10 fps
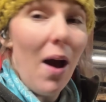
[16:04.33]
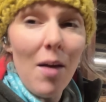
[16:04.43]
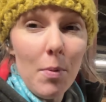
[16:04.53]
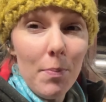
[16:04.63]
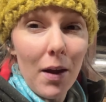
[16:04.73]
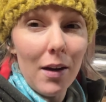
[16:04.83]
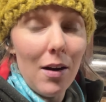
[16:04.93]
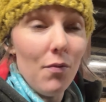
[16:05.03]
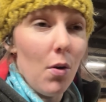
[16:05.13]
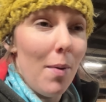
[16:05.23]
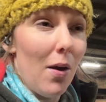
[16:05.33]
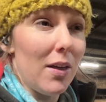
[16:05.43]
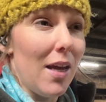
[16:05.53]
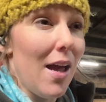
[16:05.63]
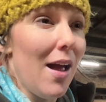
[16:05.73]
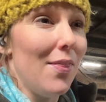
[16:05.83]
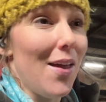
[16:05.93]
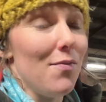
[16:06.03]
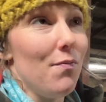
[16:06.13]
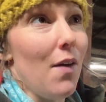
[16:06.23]
I've been planning it for about a year, and
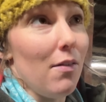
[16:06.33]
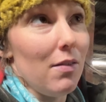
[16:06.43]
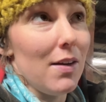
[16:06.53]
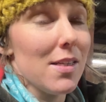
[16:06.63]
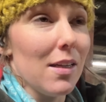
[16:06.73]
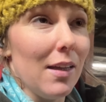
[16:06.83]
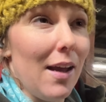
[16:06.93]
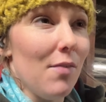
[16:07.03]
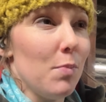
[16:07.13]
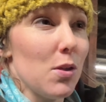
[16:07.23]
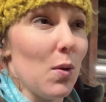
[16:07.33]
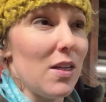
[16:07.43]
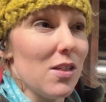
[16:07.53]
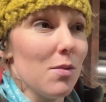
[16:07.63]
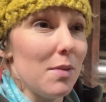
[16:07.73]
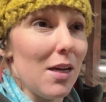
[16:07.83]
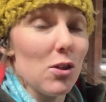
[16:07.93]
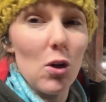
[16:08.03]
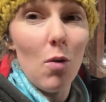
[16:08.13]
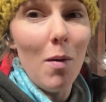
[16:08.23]
then very recently I've persuaded somebody else
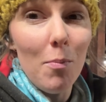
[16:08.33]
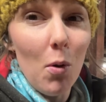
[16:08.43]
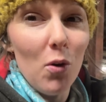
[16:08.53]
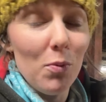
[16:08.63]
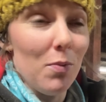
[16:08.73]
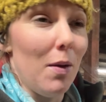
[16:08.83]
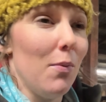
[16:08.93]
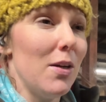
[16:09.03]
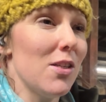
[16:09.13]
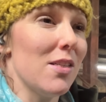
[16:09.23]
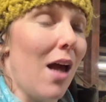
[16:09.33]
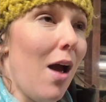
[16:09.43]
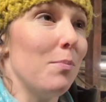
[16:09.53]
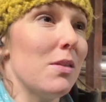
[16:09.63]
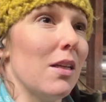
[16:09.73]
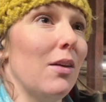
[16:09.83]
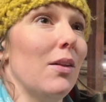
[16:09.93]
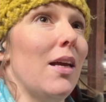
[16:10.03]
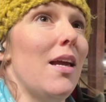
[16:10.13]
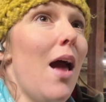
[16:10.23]
to come on board with me, which is
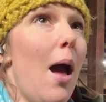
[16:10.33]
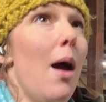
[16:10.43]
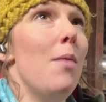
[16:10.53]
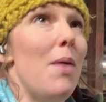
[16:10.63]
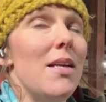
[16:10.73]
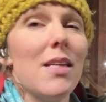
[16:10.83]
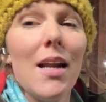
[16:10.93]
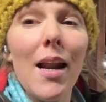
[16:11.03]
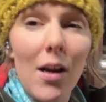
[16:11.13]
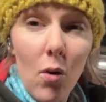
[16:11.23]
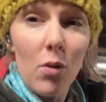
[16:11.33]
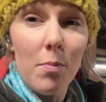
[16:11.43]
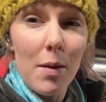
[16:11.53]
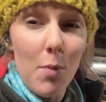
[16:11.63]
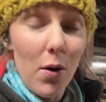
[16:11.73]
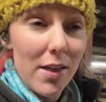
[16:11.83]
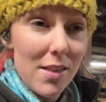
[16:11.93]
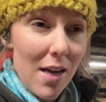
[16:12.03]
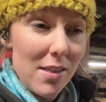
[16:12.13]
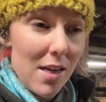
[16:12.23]
absolutely amazing, and I couldn't be more
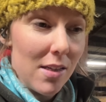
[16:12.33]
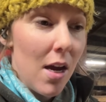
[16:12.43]
excited.